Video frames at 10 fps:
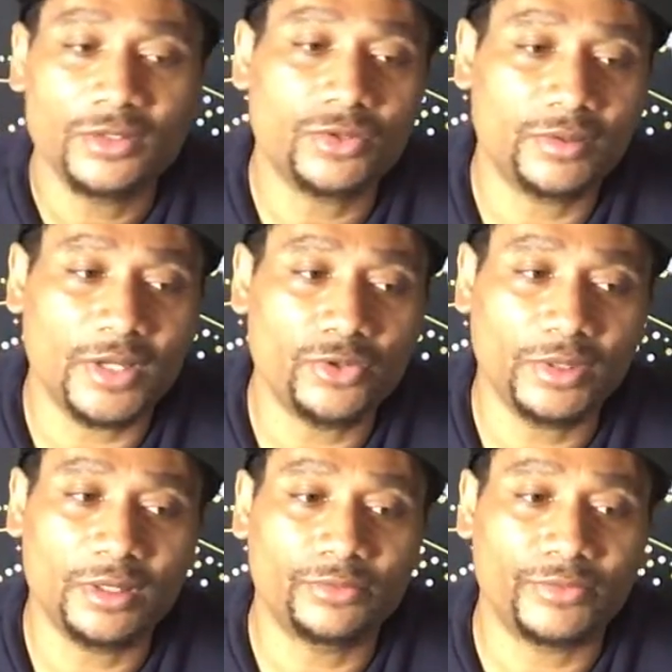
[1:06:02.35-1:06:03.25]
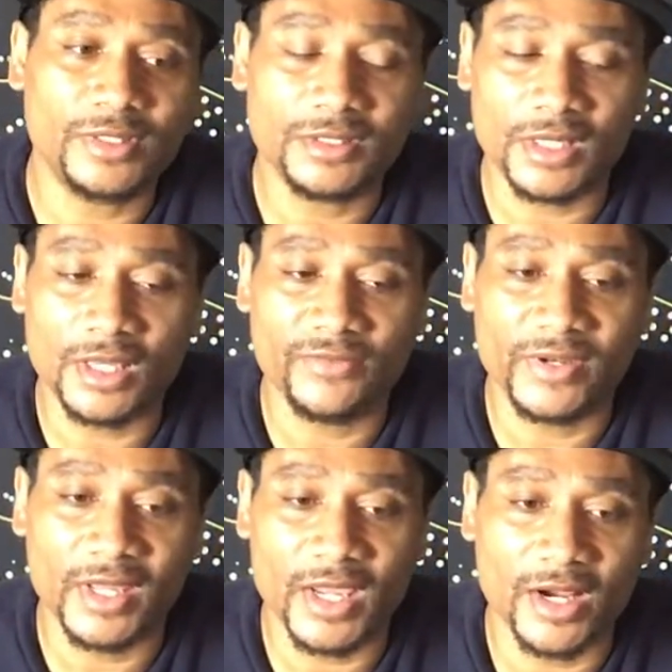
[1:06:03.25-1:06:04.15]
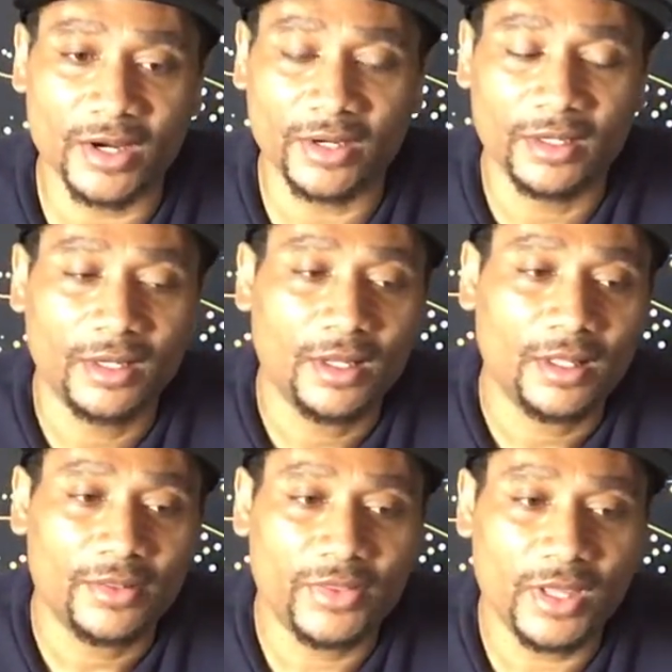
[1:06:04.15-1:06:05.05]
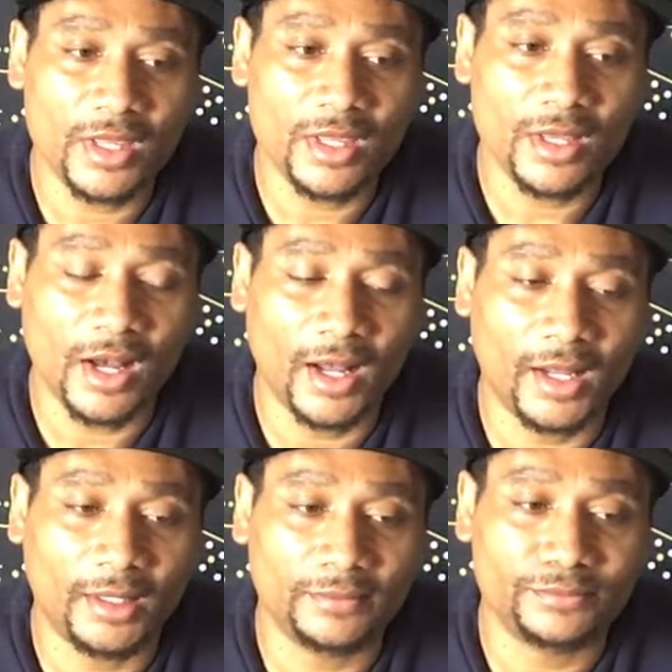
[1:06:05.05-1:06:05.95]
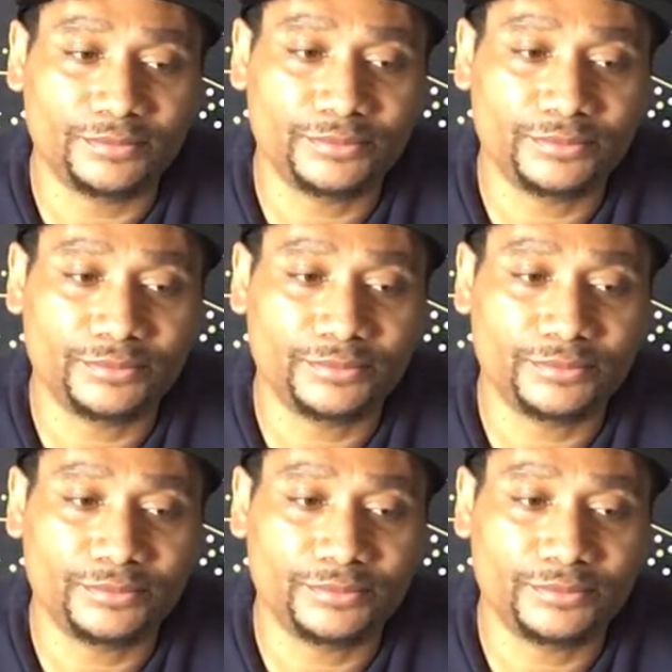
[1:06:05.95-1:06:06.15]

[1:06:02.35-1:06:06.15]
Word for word: so that you can receive and hear the um,